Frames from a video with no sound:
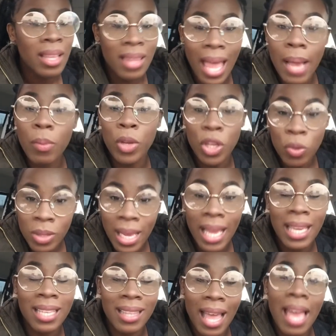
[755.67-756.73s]
Like, when you
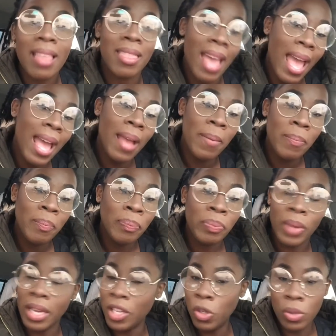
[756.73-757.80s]
take it like that,
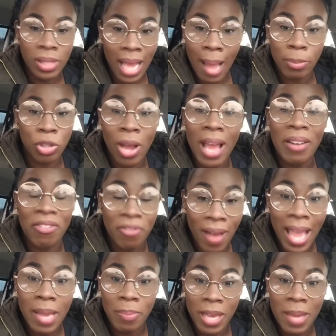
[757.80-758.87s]
and you stop trying to
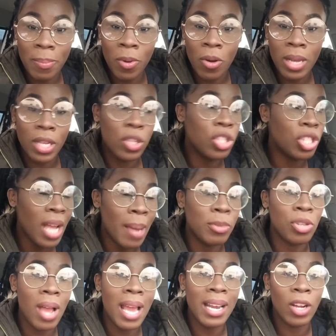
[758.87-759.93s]
fight people, and you stop
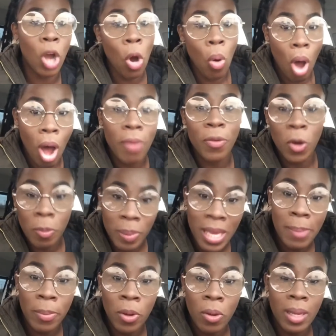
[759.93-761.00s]
trying to go off on
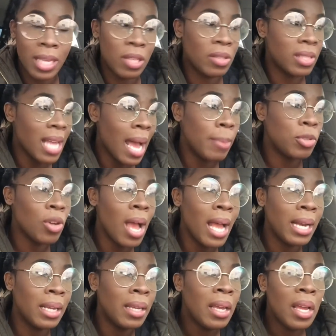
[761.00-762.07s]
people, and you stop
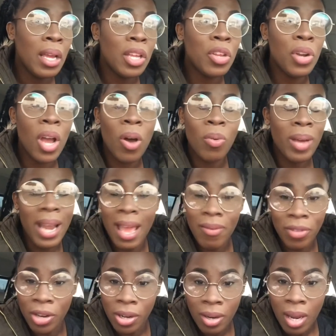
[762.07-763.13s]
trying to,
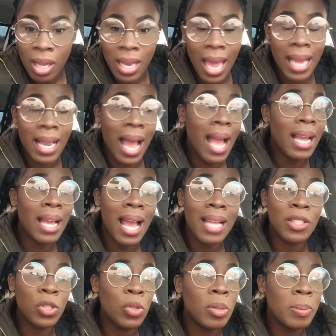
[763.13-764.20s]
whatever. Like, I
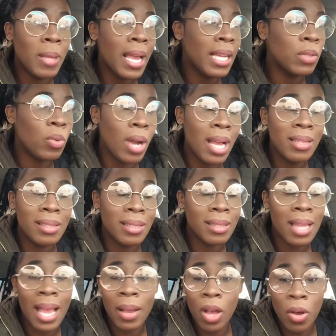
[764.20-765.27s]
got to a place where I was just
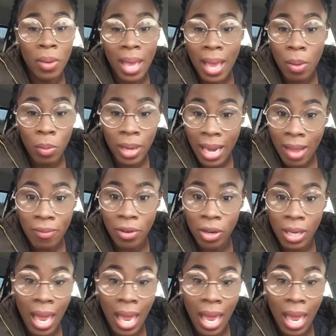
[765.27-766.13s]
like, okay, whatever.